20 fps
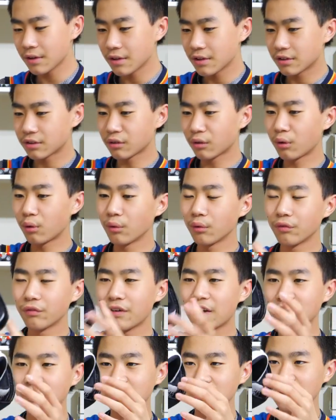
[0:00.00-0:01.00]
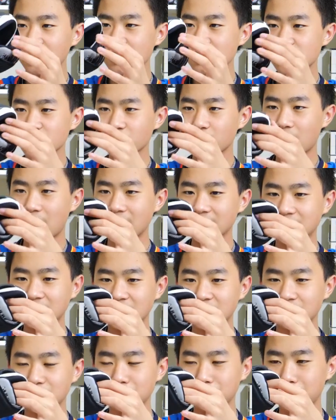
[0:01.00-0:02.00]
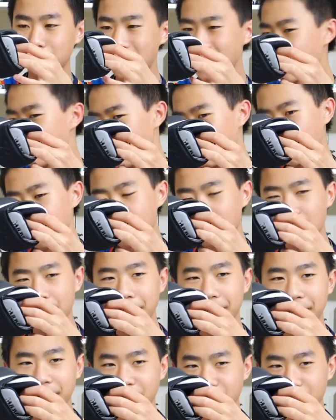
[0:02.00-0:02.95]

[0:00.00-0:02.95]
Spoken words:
so ventilation wise, this might be a problem if